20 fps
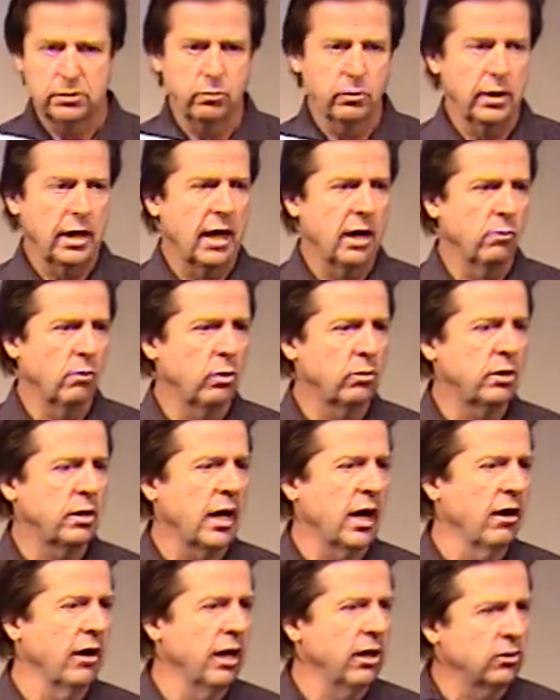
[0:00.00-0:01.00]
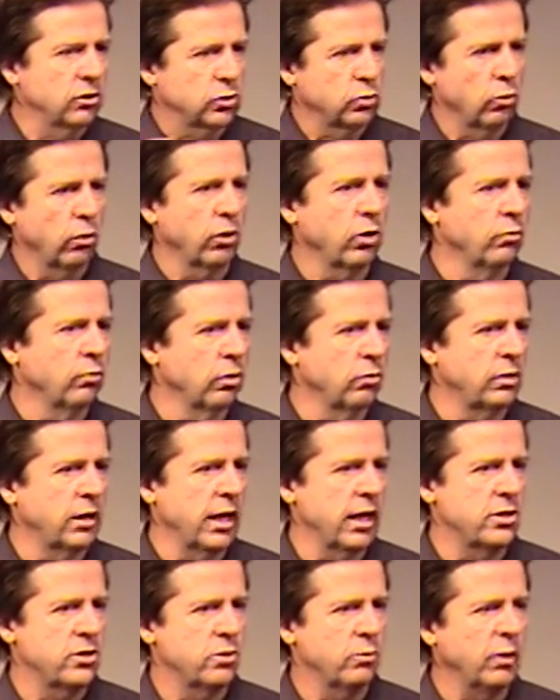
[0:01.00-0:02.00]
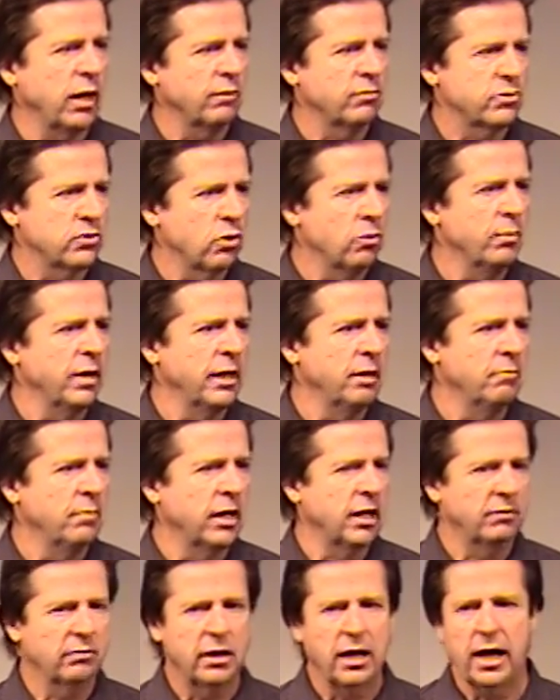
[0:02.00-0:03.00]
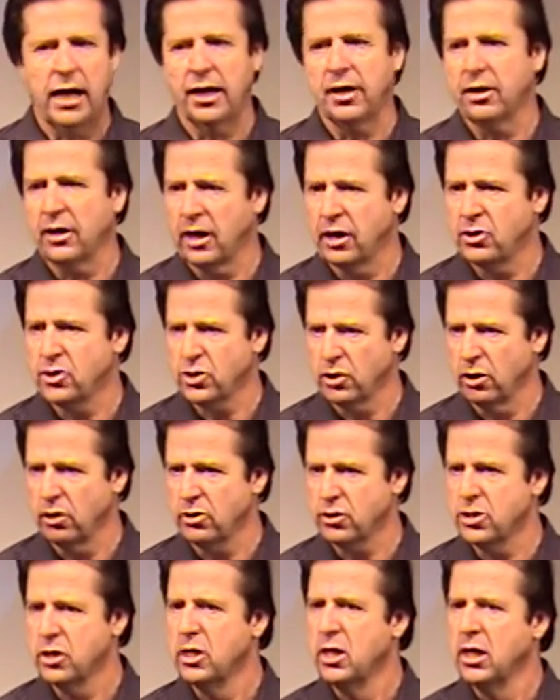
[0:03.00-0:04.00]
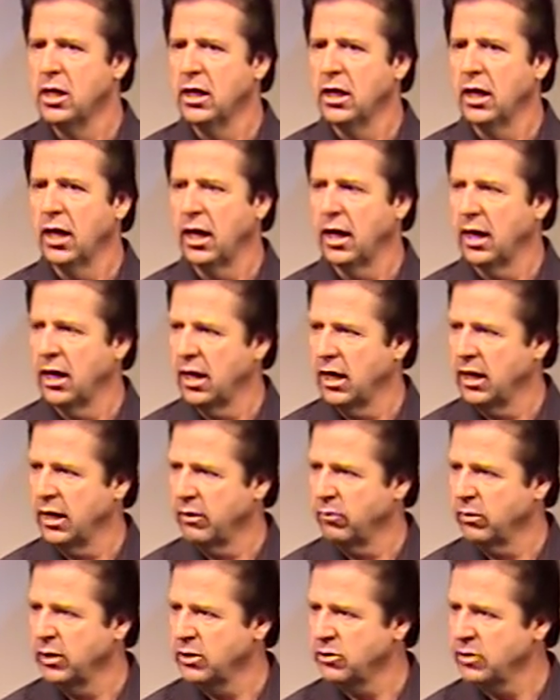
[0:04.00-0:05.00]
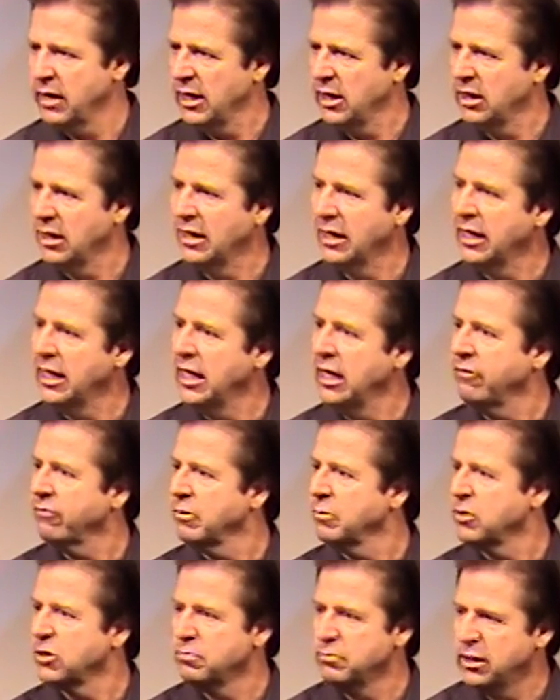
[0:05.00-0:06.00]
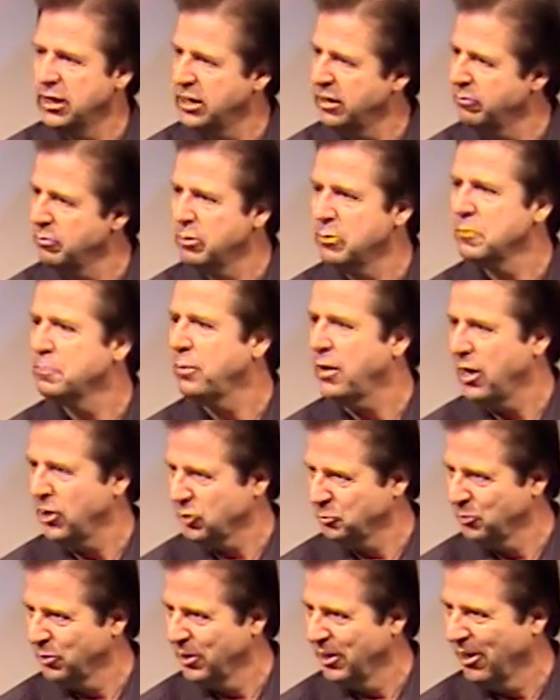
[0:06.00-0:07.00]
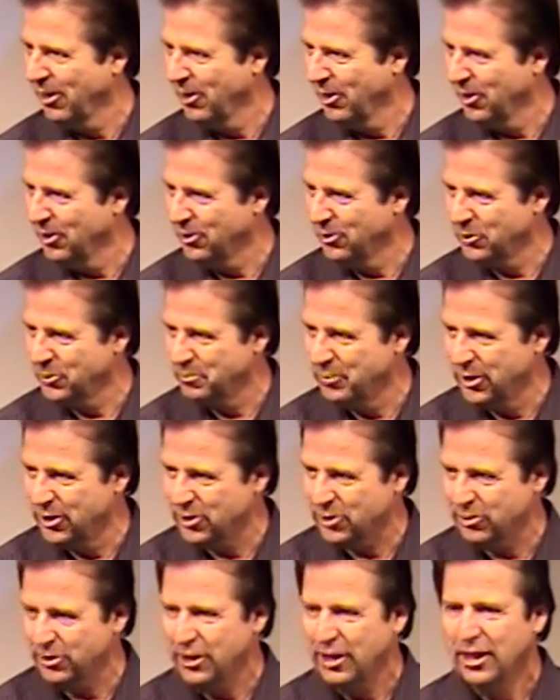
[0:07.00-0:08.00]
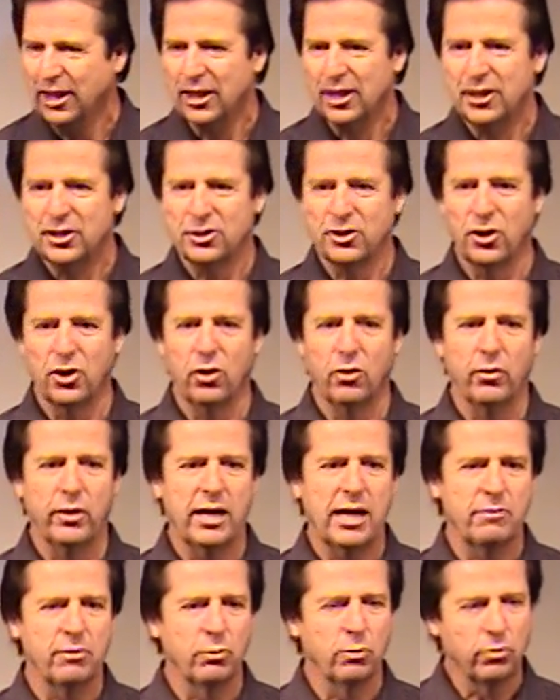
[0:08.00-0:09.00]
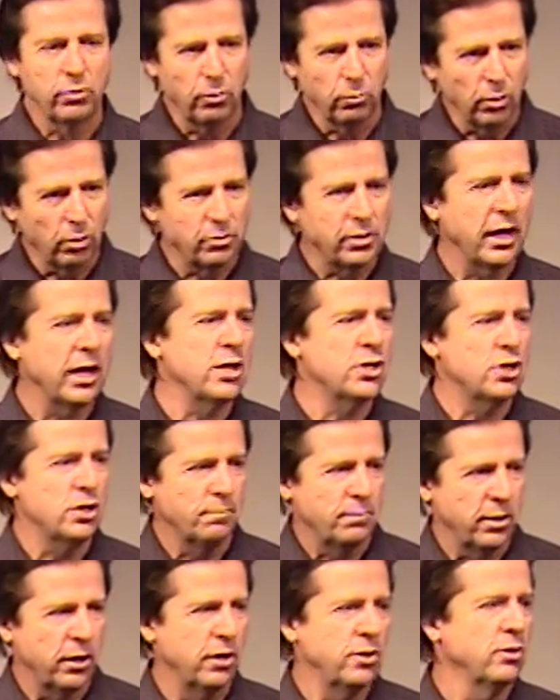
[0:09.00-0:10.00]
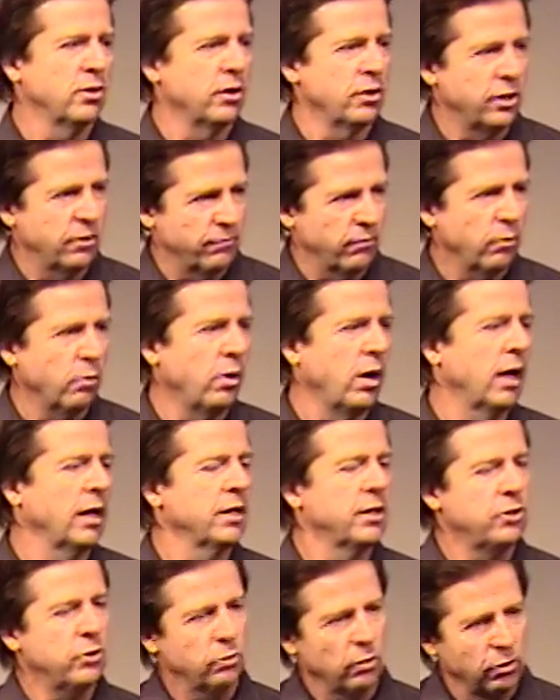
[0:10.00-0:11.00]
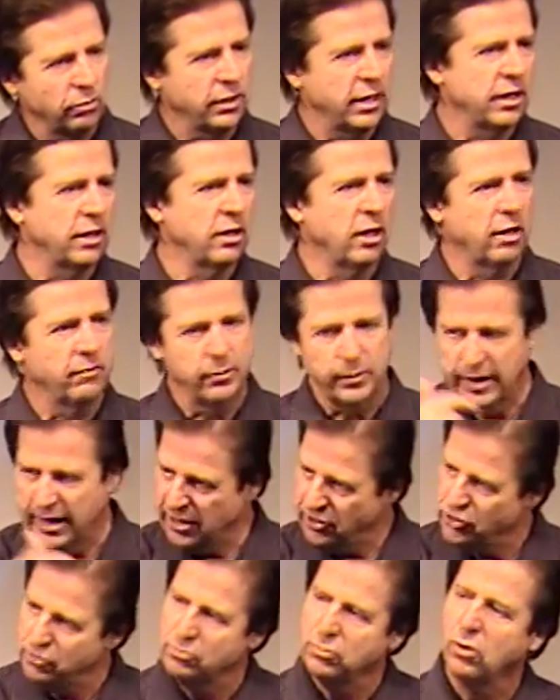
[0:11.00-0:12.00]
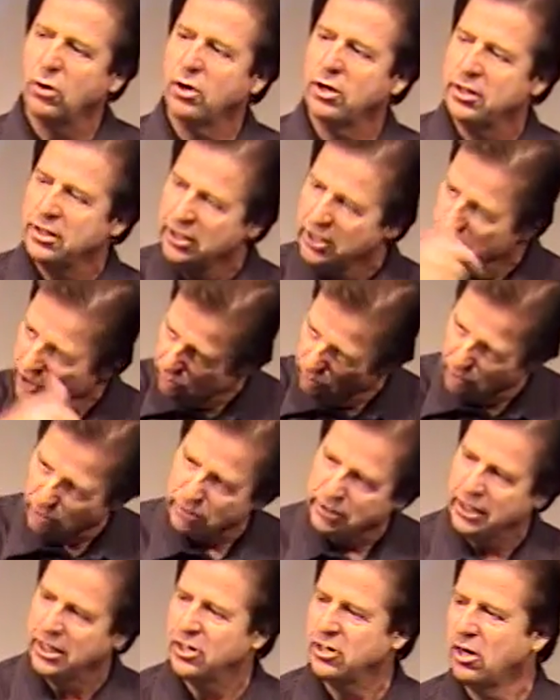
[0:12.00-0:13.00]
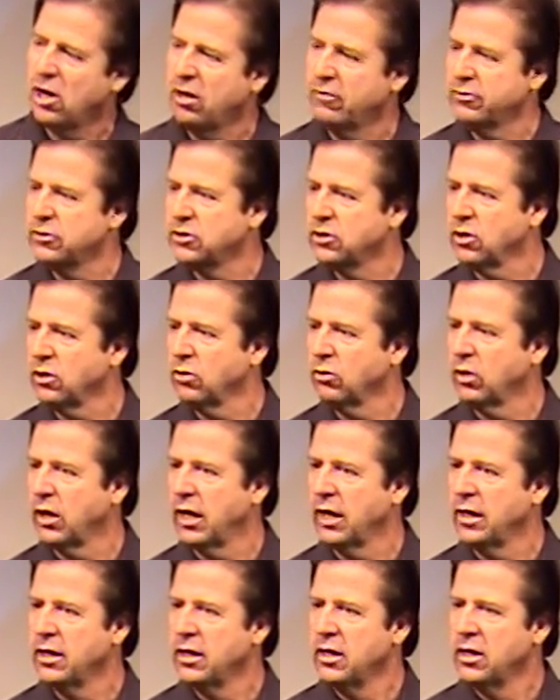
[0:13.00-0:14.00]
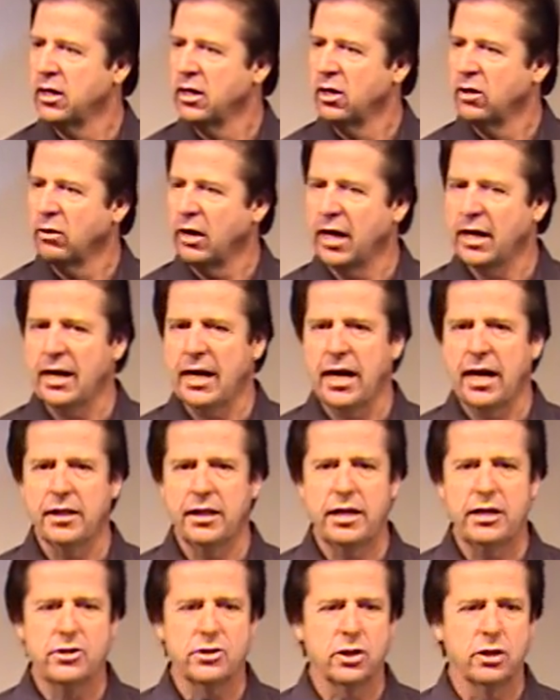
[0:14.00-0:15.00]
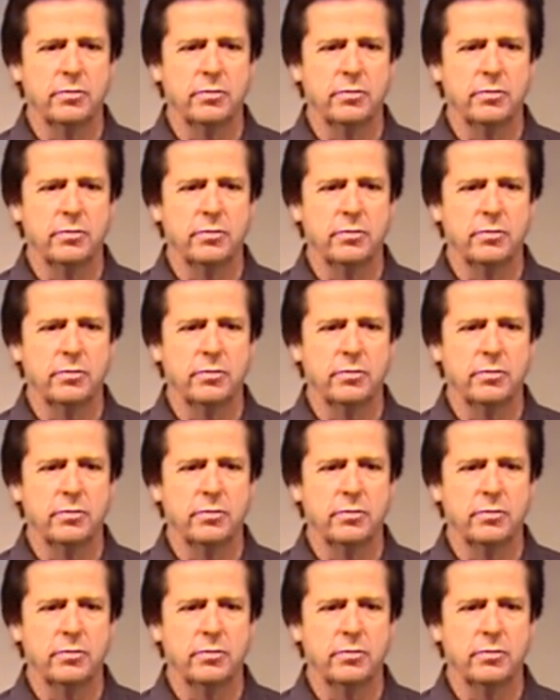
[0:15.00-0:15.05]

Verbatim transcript: our, our elders work in rotation. We have so many men of God in our church. Uh, we try to glean from as many of them as possible in our elders' ministry. So we have a, a, rotation period. You're on there for a while and you rotate it off, and we add some more and you rotate it off. And so uh, right now, these are